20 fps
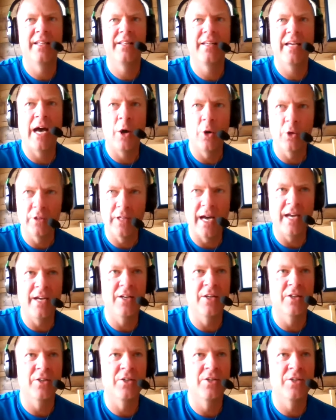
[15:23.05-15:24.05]

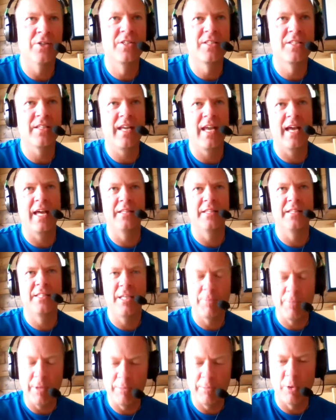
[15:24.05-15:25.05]
Outliers and The
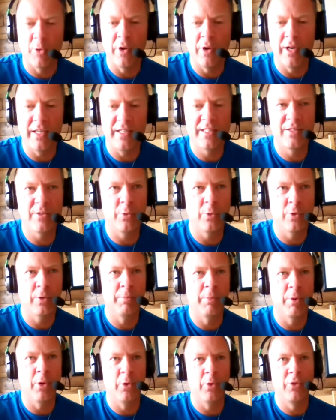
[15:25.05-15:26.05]
Tipping Point were
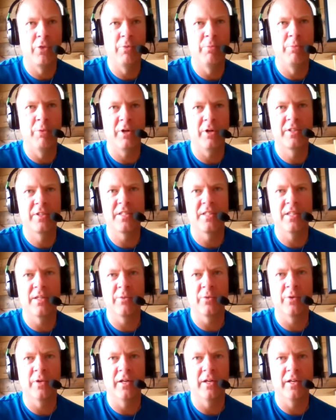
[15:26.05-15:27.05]
both books that
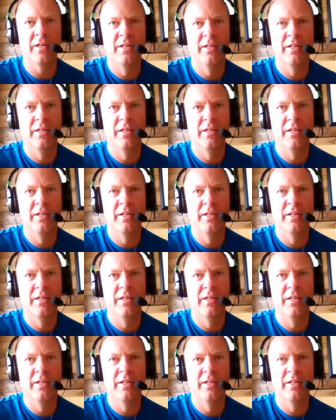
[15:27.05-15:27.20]
were